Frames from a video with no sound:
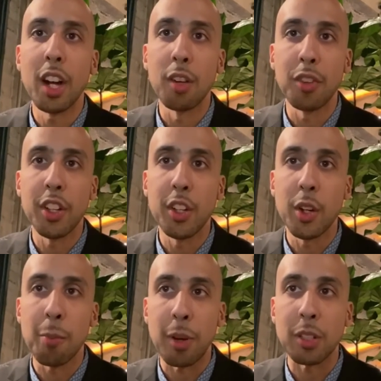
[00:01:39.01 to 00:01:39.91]
of other
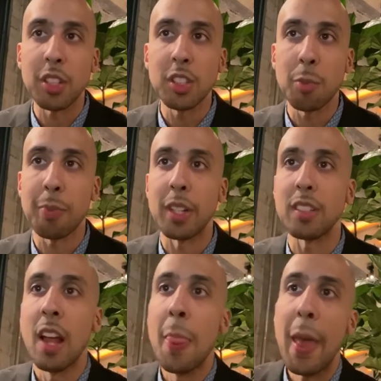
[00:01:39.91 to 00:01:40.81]
participants,
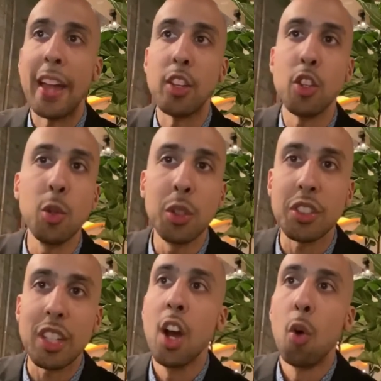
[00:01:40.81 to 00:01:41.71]
and you essentially will
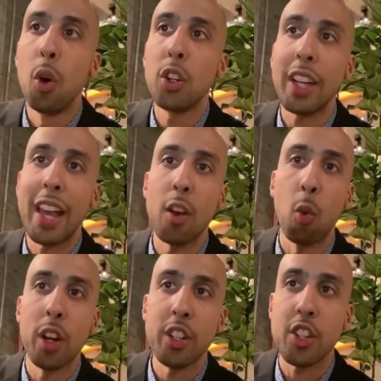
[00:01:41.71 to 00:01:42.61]
get one
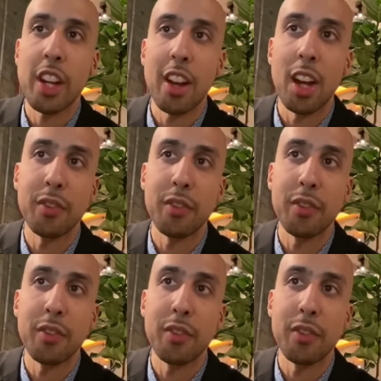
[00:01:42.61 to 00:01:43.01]
share of that.